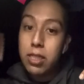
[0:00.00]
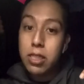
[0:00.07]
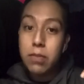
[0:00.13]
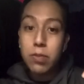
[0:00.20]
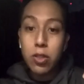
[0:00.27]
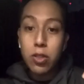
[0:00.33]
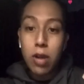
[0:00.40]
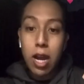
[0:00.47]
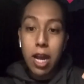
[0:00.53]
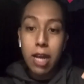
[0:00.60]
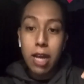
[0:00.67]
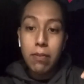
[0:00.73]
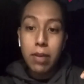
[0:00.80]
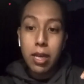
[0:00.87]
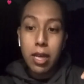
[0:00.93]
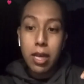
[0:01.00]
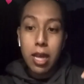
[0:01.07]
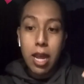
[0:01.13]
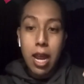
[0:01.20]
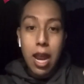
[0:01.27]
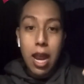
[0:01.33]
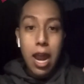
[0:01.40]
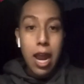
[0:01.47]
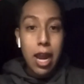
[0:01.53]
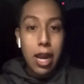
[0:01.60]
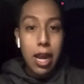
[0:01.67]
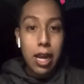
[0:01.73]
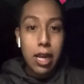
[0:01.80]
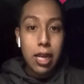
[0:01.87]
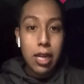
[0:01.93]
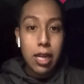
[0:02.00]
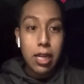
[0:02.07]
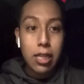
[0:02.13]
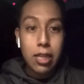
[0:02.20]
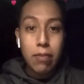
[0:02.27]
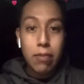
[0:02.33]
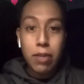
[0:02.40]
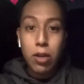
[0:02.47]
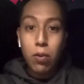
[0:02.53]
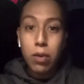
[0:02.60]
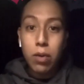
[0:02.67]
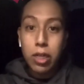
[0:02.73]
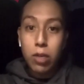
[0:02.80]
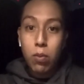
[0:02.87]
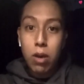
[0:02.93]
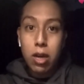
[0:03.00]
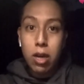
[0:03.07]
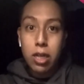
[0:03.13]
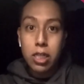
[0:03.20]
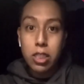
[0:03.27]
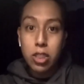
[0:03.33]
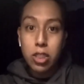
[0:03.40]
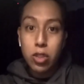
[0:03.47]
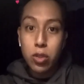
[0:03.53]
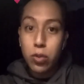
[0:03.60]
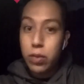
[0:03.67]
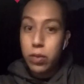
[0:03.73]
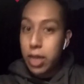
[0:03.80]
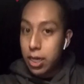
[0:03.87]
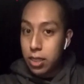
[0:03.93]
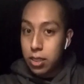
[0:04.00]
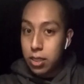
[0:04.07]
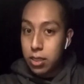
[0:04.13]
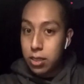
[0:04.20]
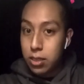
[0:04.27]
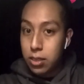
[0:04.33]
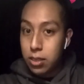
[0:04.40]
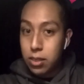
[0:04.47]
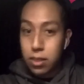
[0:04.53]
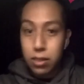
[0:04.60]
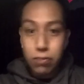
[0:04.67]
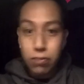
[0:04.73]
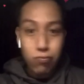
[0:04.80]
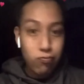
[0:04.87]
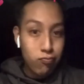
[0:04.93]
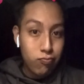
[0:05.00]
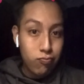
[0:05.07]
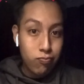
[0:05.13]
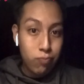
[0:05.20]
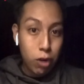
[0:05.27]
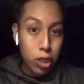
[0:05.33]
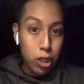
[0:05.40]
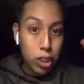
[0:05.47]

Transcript: subscribe, and let me know what you want us to do next. Part